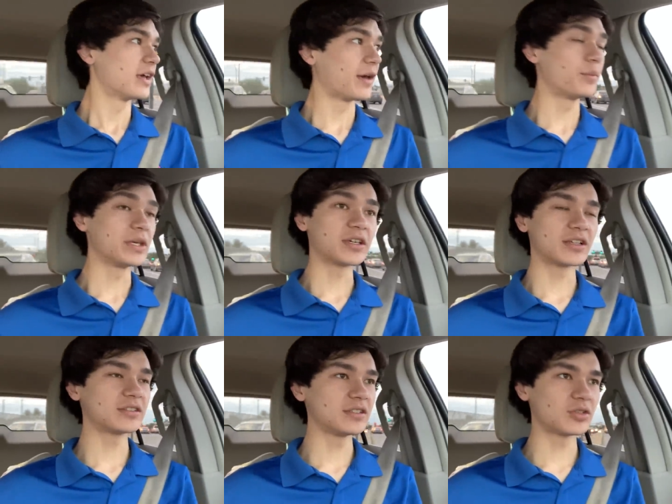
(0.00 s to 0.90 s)
And
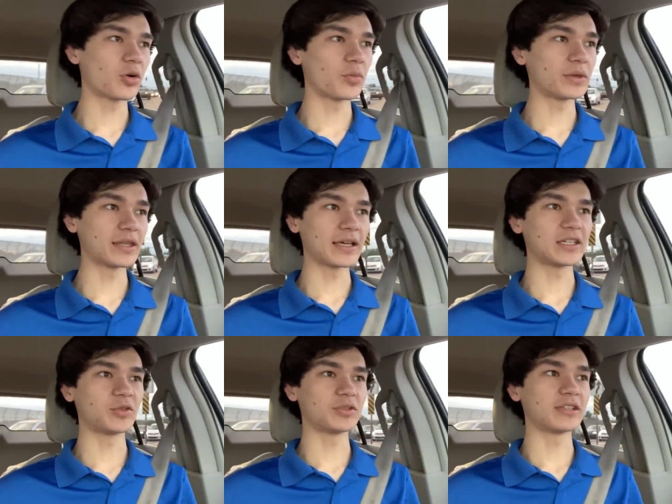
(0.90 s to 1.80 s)
because he told me that
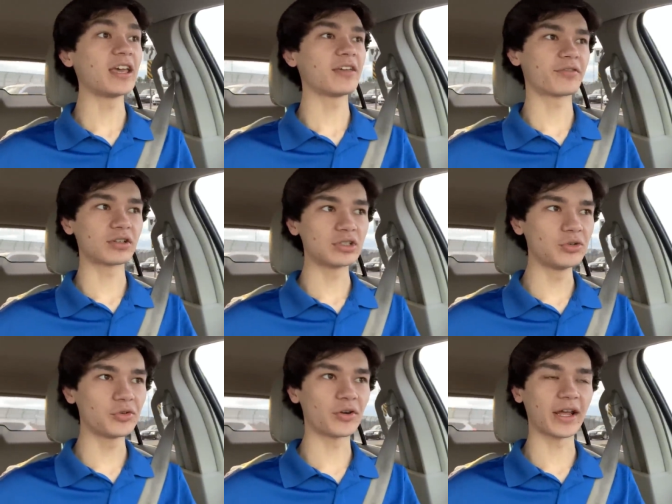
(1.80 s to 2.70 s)
he would take it for
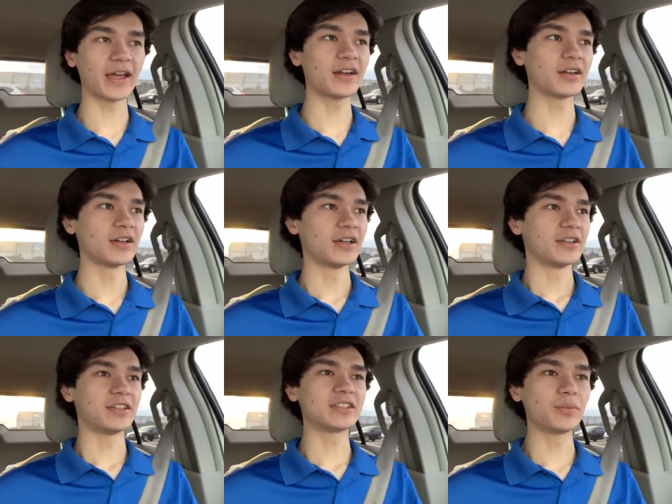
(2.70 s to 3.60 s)
two grand,
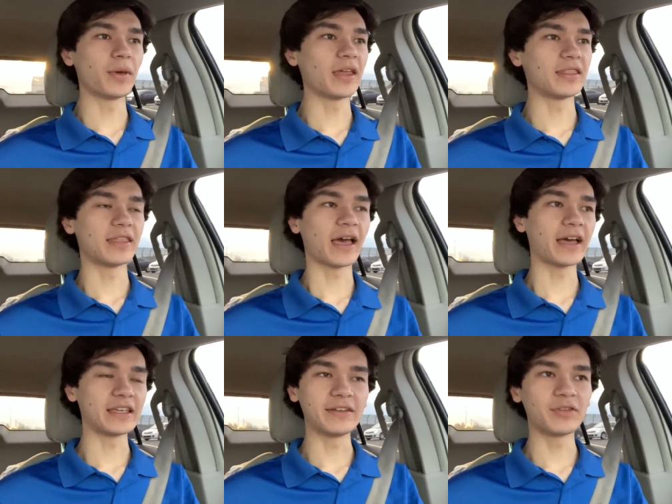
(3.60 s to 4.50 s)
this meant
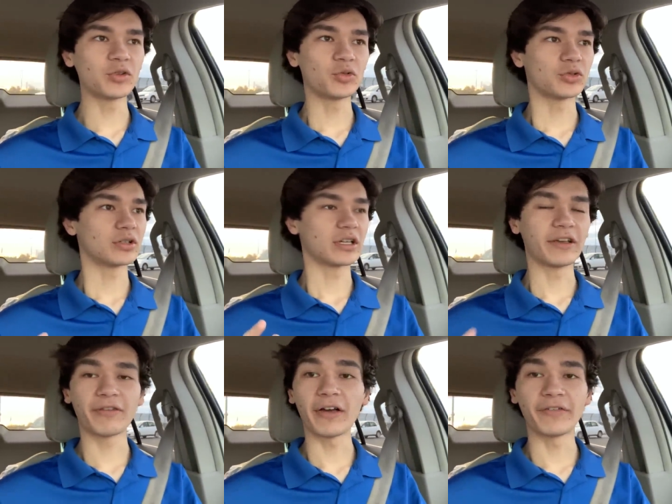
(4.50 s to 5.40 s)
that even
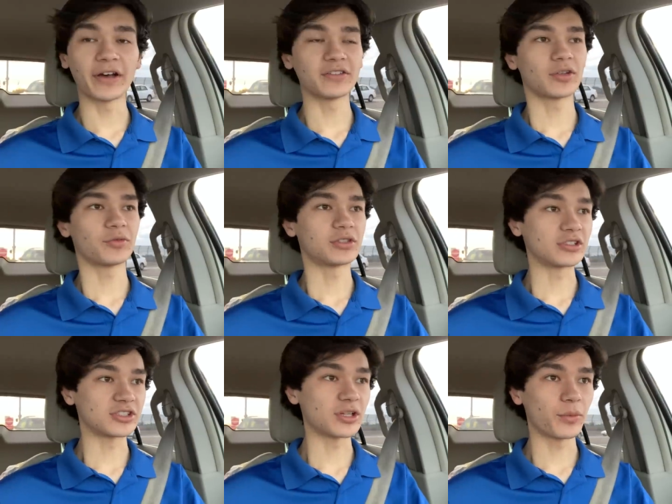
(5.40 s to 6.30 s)
if I found someone
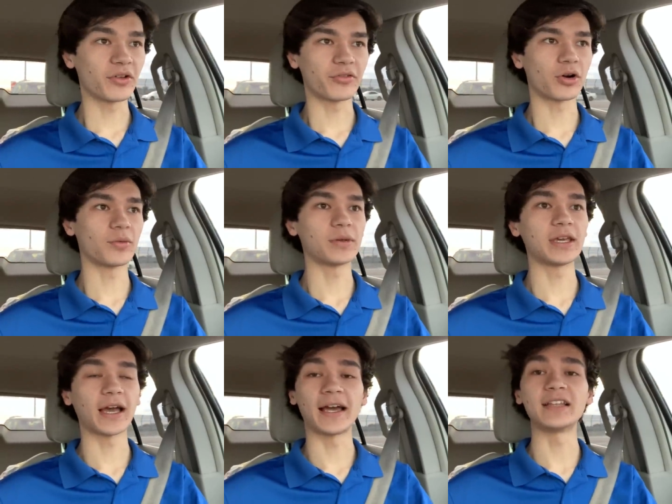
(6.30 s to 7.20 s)
to ship it for
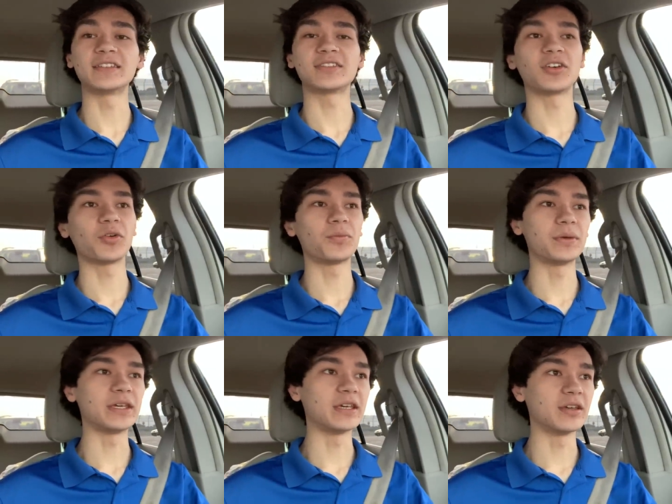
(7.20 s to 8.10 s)
me, I'd still
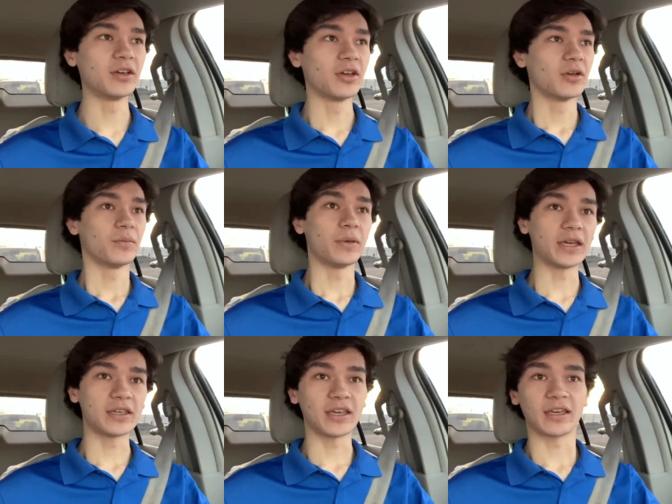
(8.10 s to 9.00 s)
be
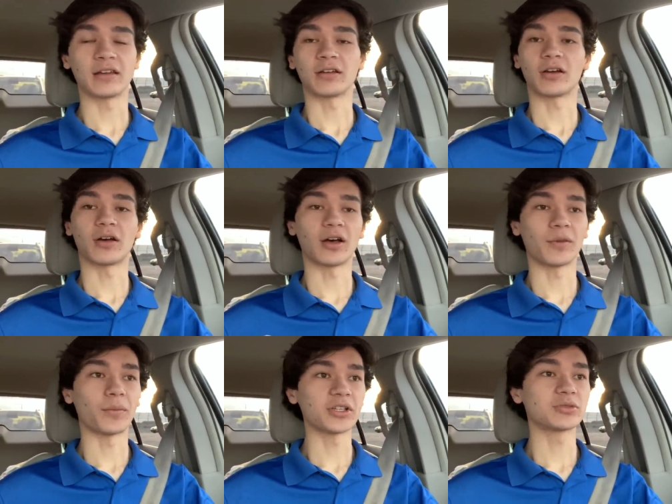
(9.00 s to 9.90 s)
making
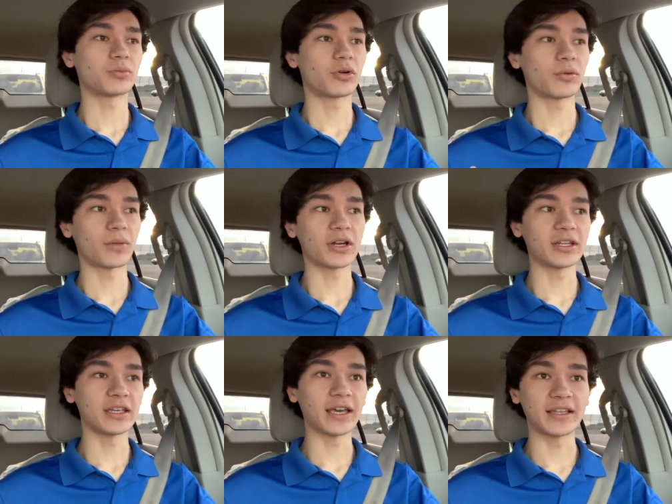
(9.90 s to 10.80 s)
uh, much more
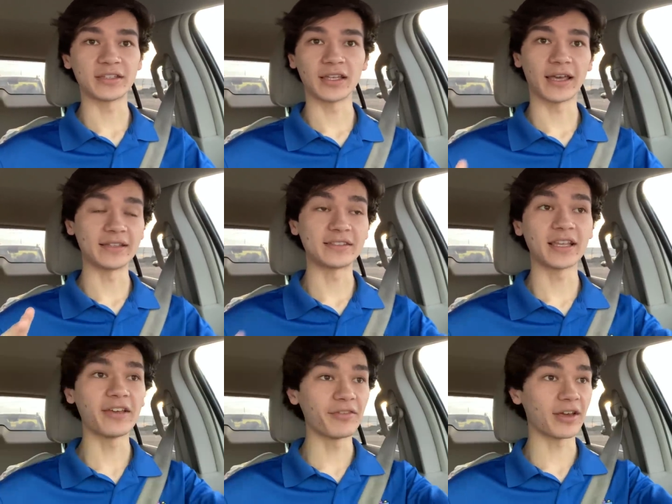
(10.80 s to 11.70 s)
money and, and
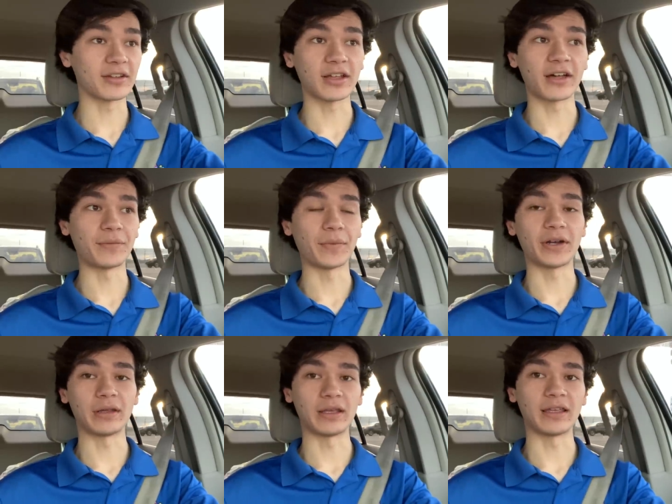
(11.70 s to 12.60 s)
saving a lot of
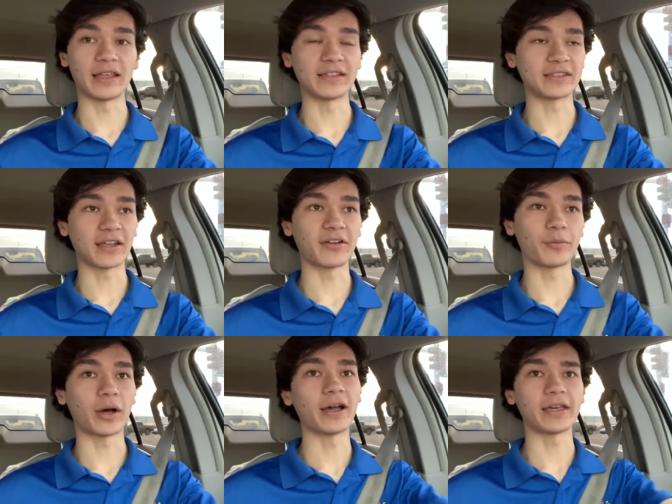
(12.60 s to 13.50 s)
money instead
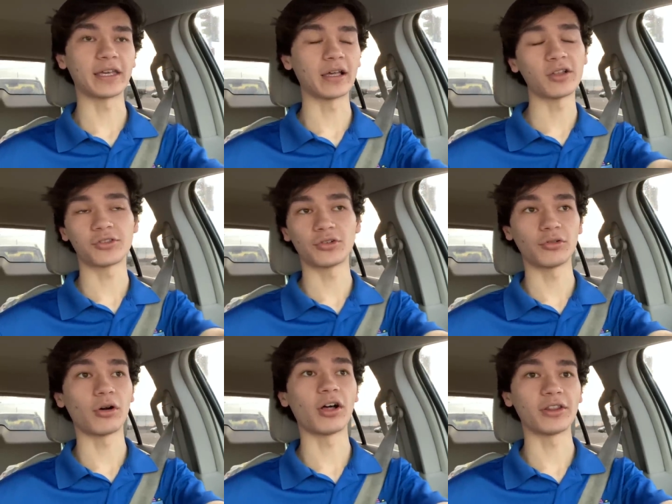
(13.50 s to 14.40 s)
of buying it
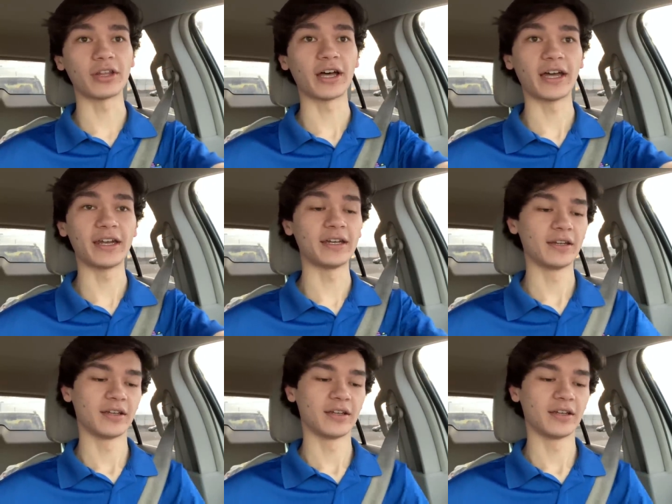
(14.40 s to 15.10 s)
through online